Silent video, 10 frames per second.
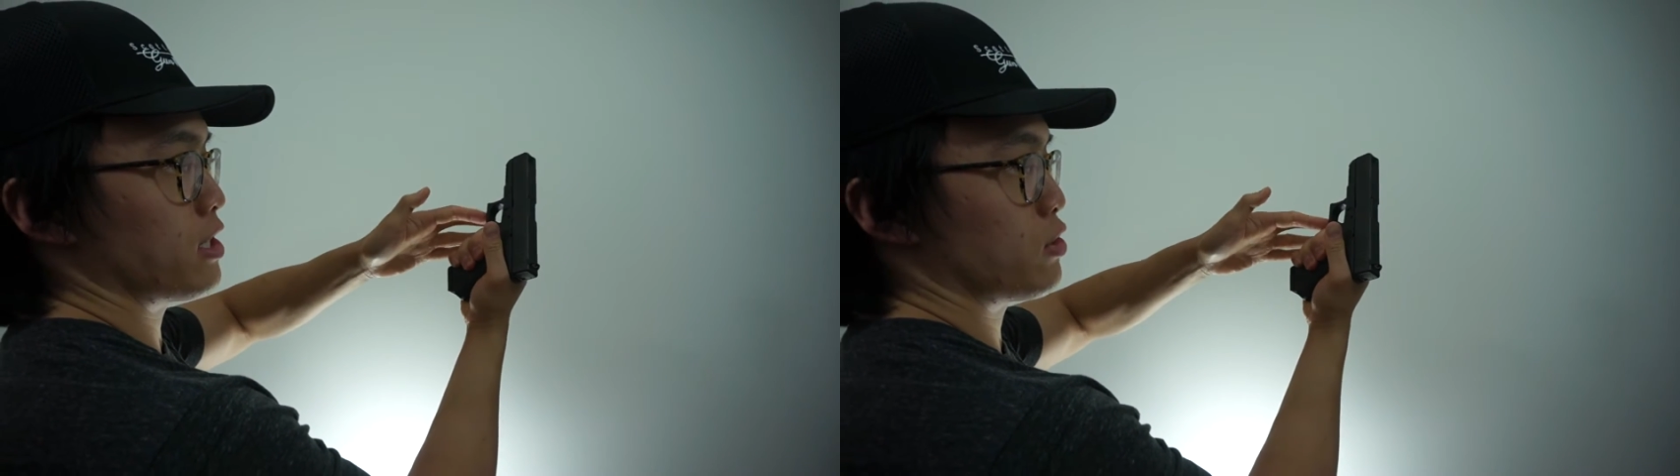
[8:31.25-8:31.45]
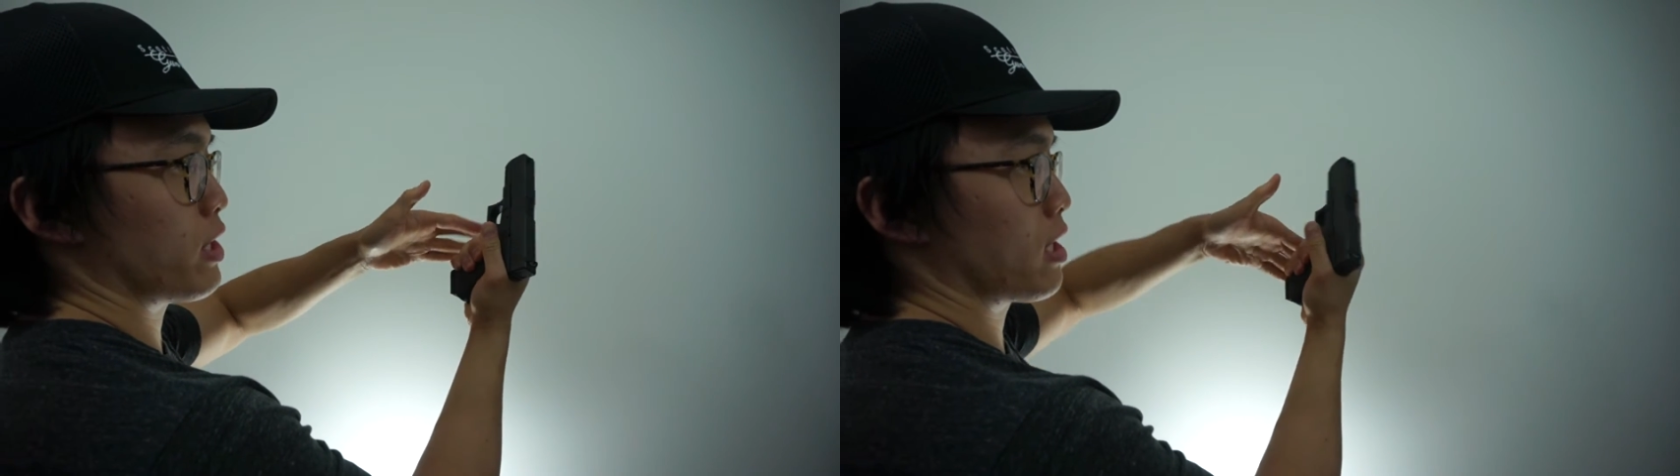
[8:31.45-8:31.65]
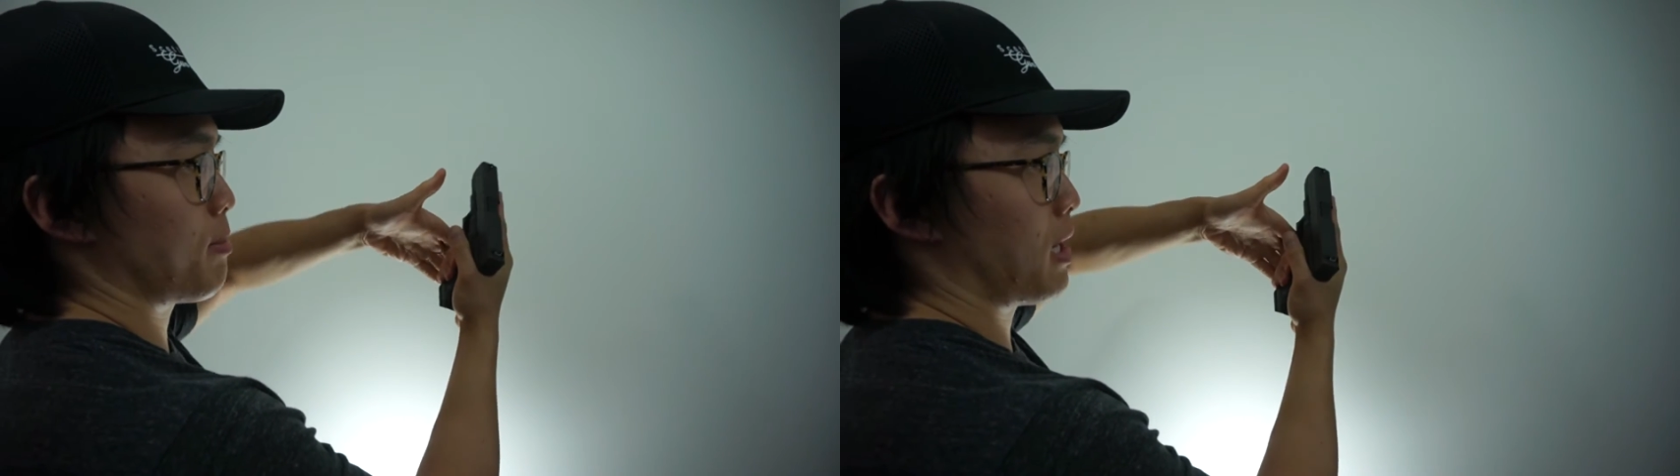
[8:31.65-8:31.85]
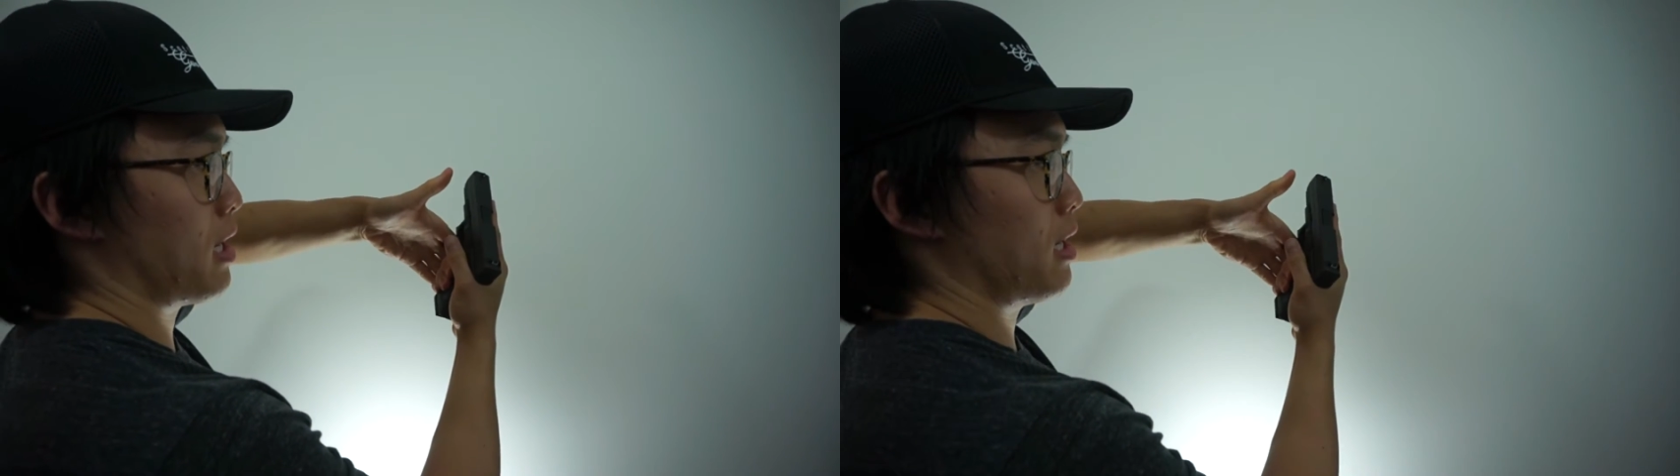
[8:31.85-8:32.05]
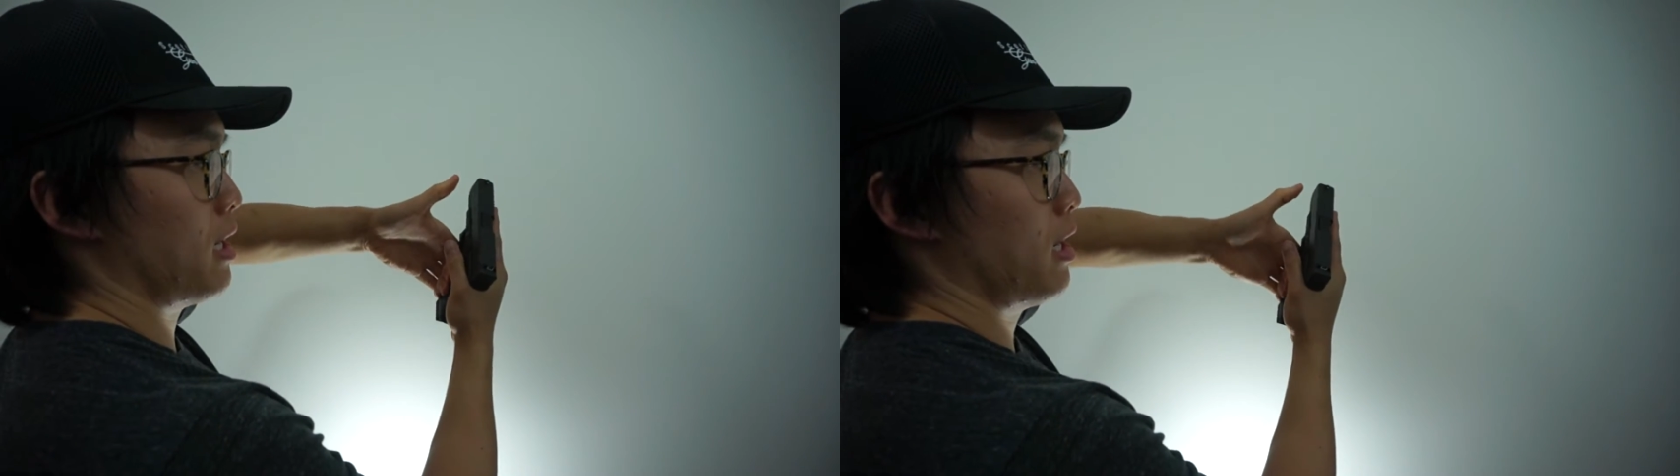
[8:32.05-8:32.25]
this trigger
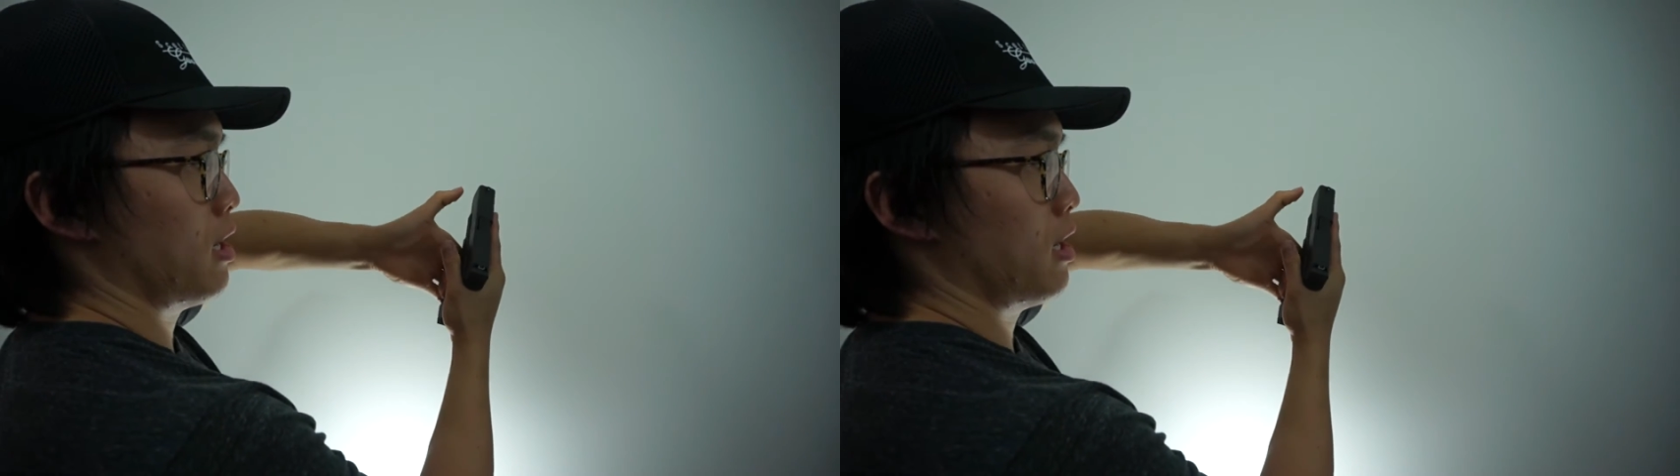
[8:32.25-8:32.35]
part.